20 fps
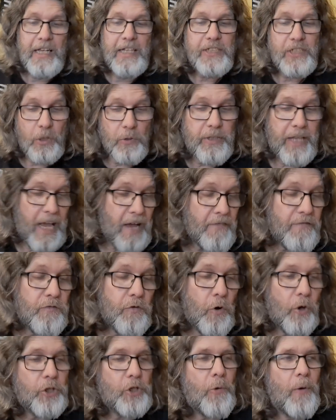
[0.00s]
so
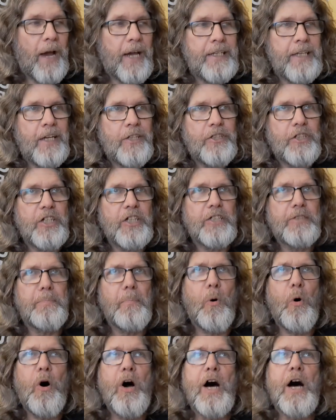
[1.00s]
therefore, your energy is
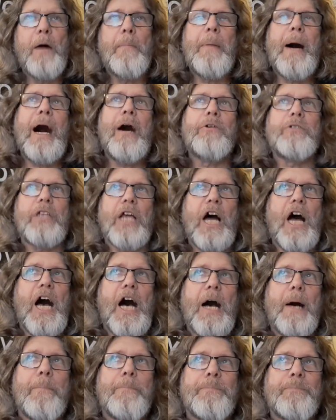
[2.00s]
more about
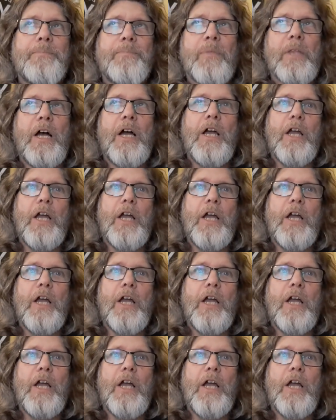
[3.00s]
um,